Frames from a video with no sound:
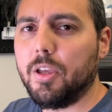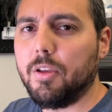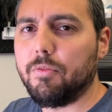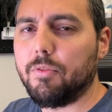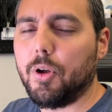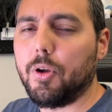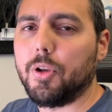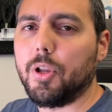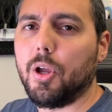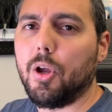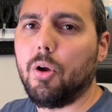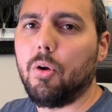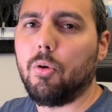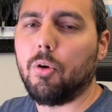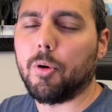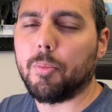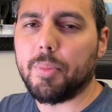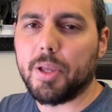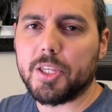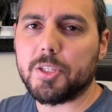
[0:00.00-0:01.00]
Photo
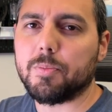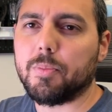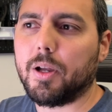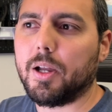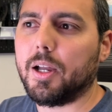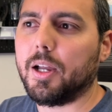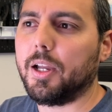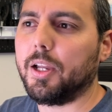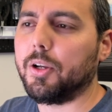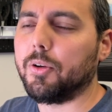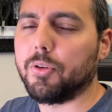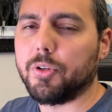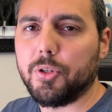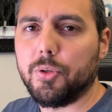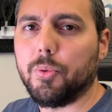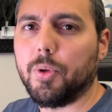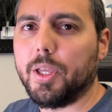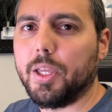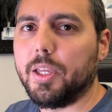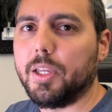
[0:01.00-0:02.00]
or Best Buy or
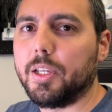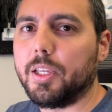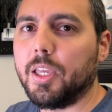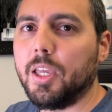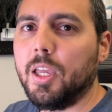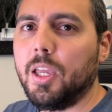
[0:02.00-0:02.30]
Newegg,